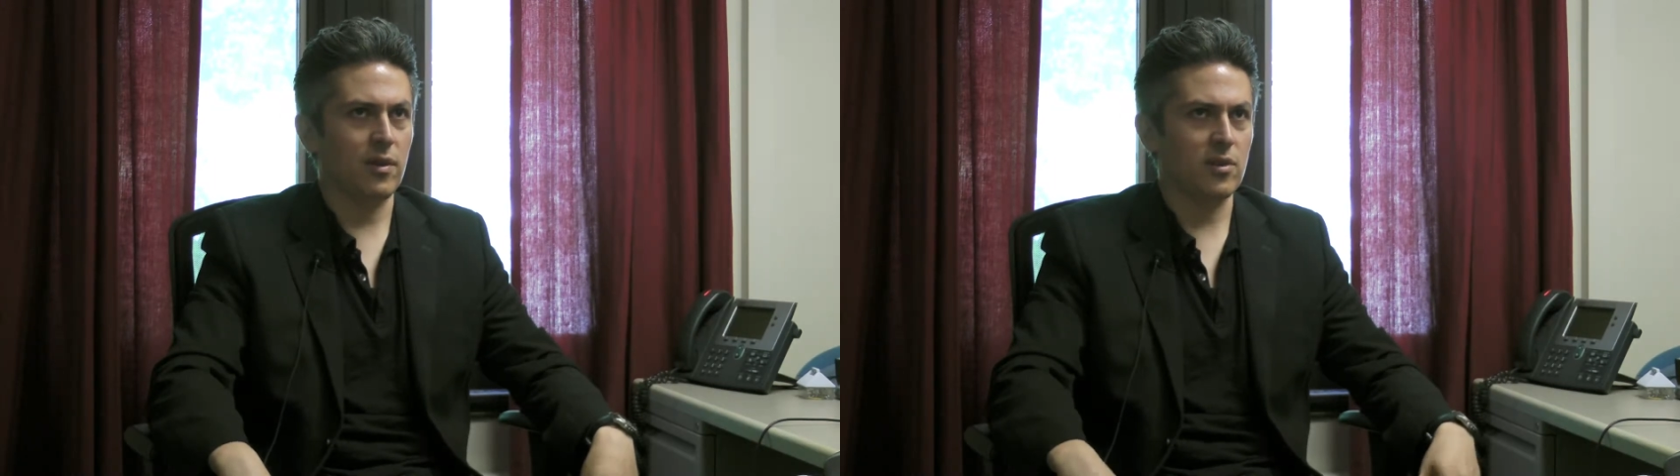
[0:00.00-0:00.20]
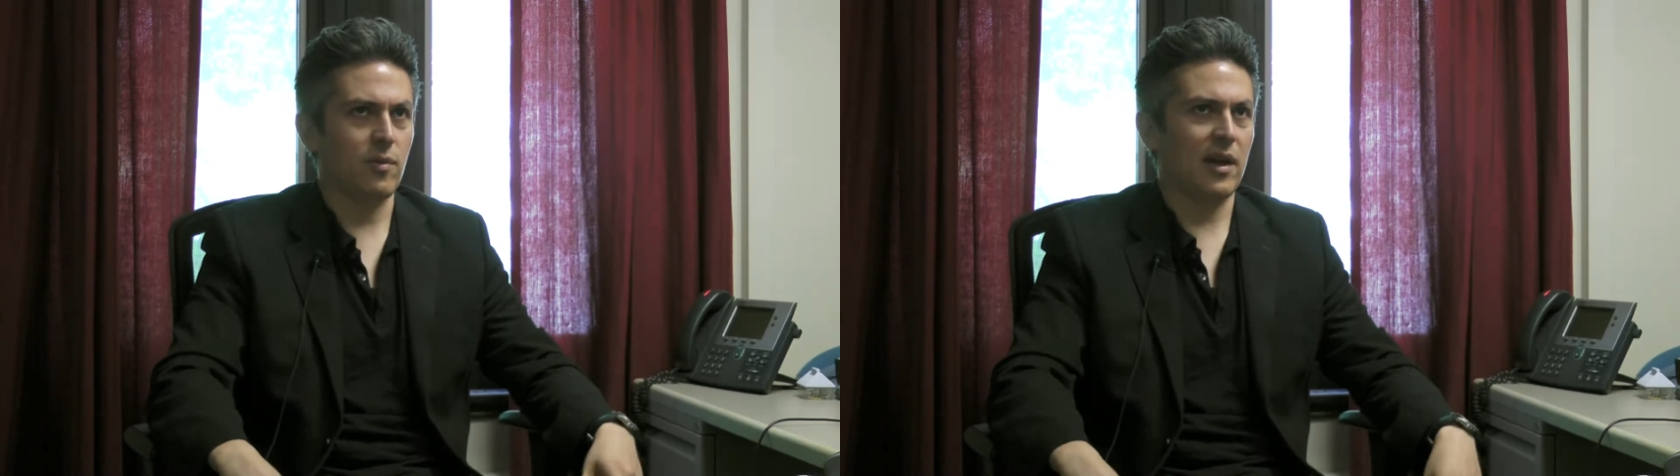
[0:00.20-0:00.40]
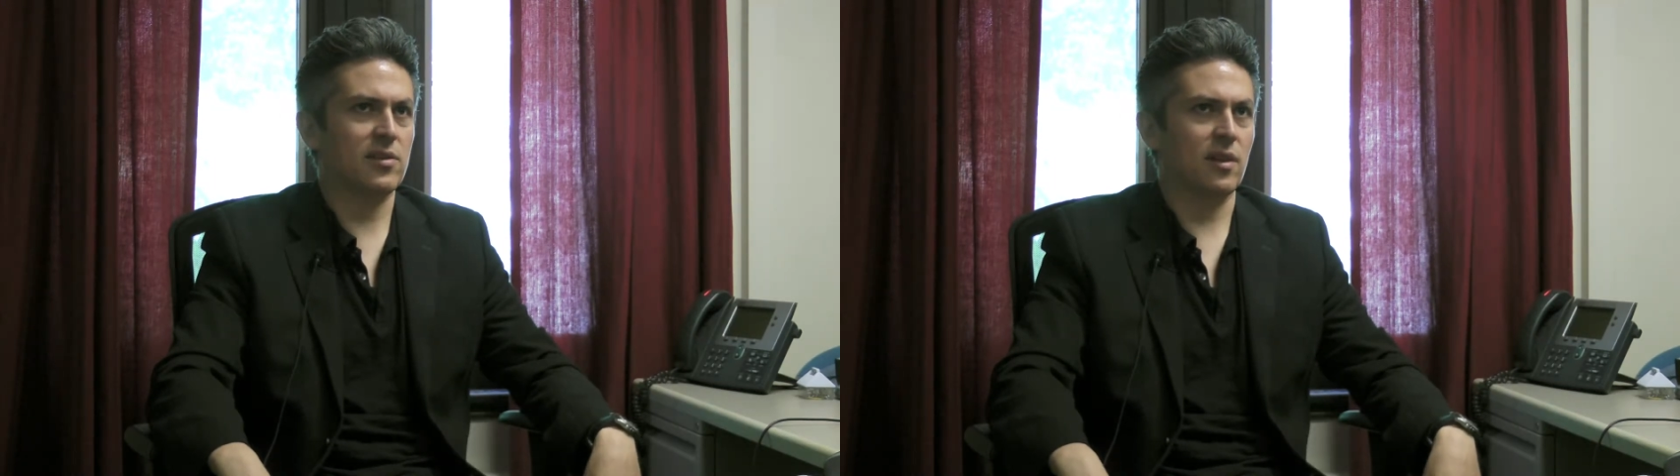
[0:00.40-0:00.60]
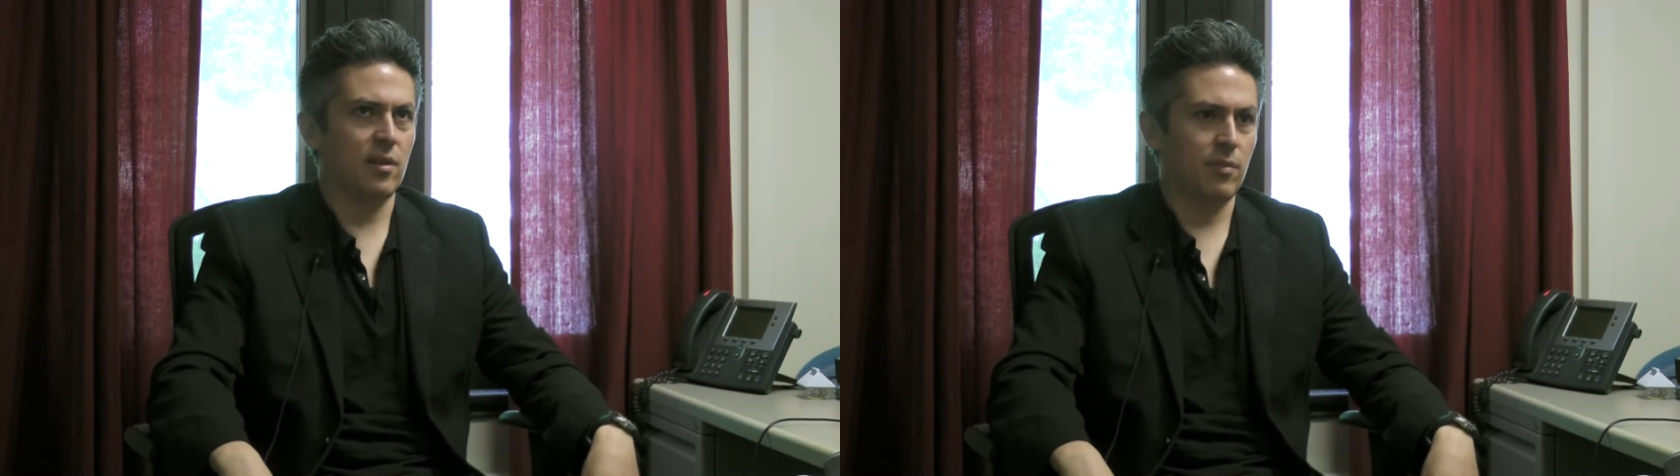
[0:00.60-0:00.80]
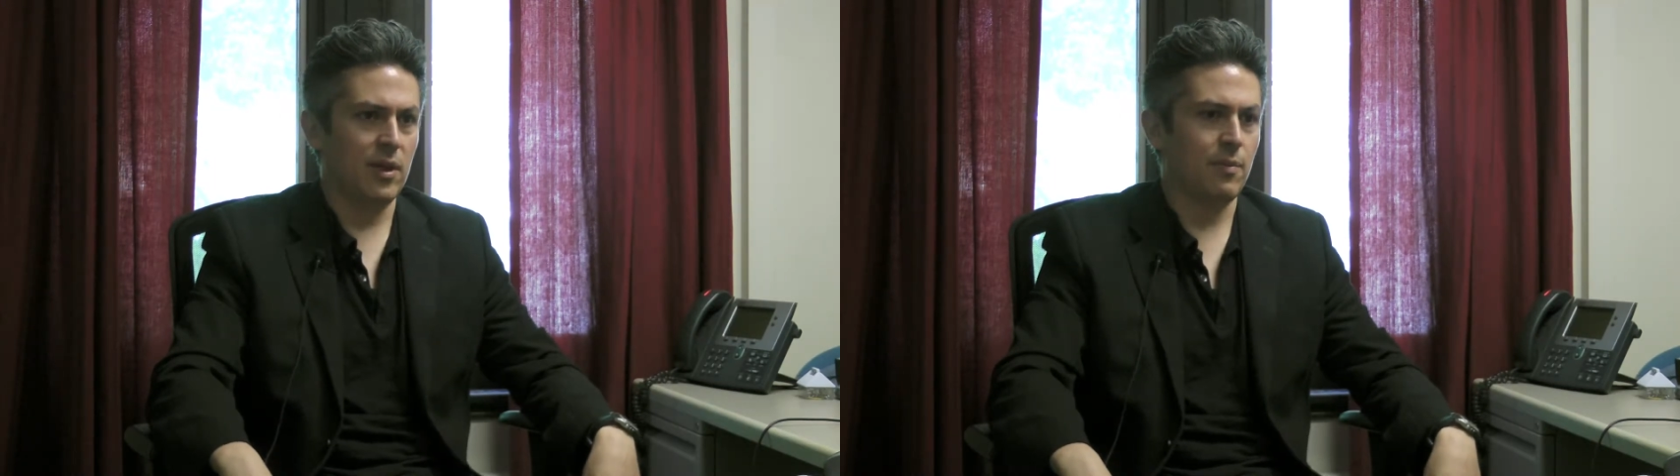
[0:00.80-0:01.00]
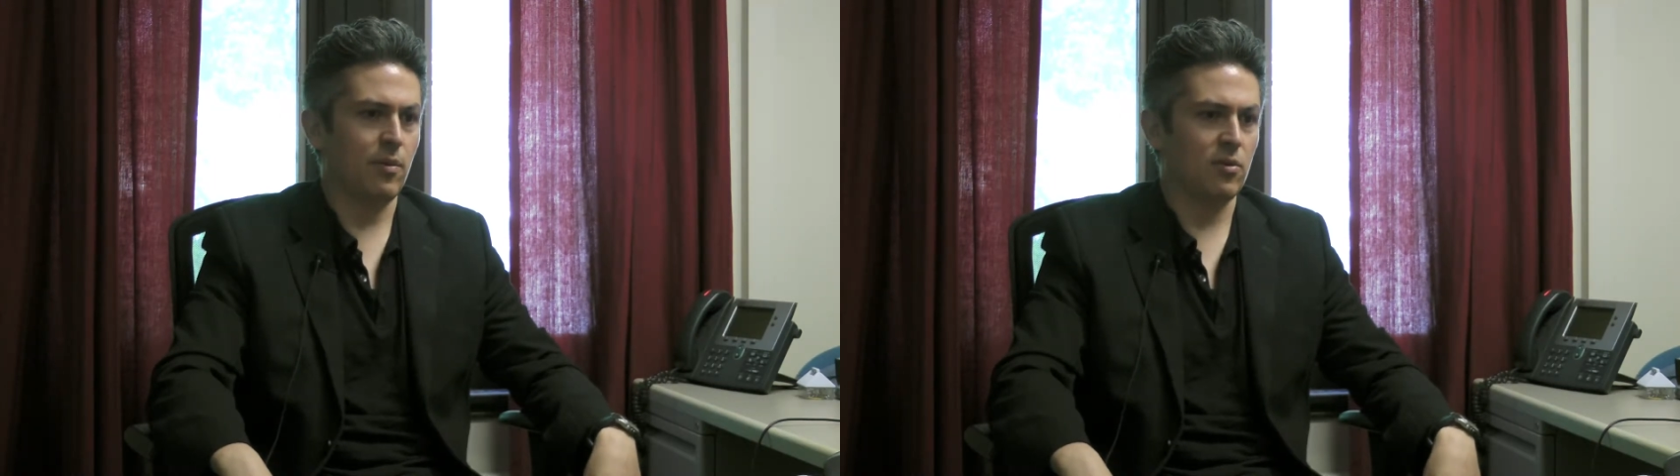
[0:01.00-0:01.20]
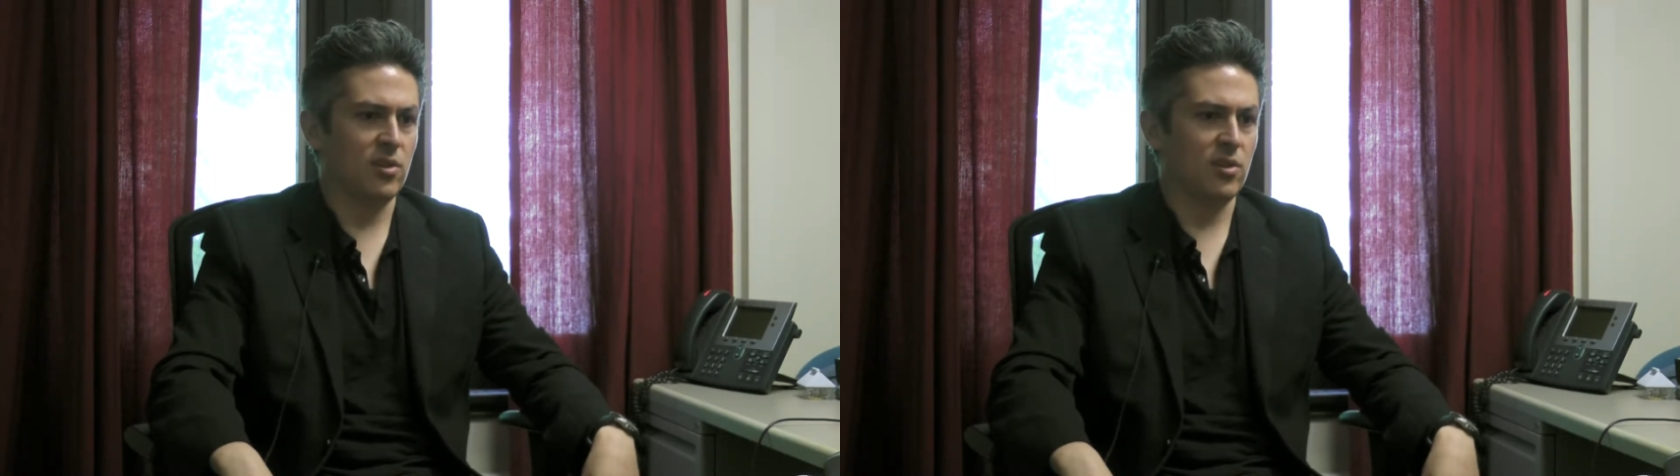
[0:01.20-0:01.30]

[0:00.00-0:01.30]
these Mexican people,